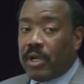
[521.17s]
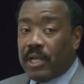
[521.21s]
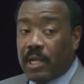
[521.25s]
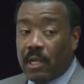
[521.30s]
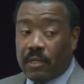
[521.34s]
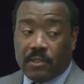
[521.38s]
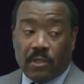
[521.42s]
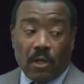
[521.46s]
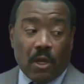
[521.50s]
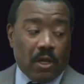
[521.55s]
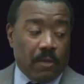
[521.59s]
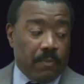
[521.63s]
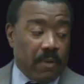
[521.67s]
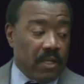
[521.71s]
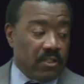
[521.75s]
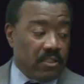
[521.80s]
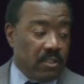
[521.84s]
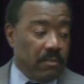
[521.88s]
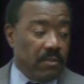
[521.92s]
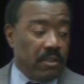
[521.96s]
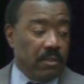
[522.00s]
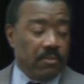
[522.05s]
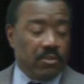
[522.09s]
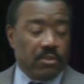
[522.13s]
and I'll talk about
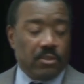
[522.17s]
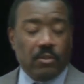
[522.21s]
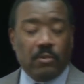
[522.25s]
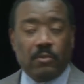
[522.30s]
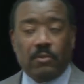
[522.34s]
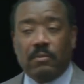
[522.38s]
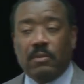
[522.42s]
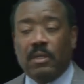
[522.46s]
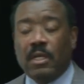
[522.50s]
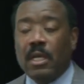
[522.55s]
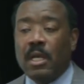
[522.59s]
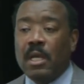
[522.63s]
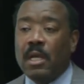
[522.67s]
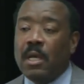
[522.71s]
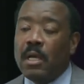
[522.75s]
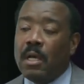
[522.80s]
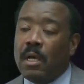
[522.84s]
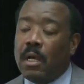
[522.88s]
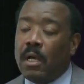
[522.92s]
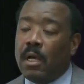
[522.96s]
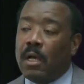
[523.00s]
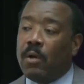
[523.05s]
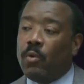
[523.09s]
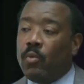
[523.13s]
some of them soon,
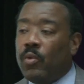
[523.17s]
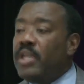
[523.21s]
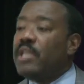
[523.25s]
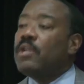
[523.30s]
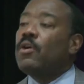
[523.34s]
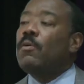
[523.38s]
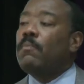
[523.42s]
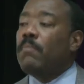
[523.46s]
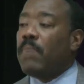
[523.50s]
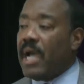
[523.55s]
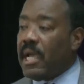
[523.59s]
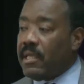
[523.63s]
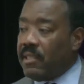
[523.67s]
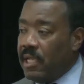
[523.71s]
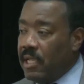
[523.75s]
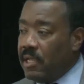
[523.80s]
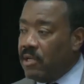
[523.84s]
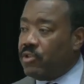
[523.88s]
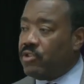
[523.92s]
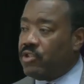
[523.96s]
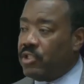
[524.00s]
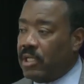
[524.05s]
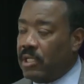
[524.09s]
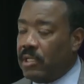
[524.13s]
uh, we don't buy the
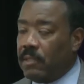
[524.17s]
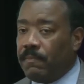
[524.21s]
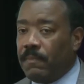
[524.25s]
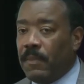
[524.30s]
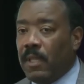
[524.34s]
energy.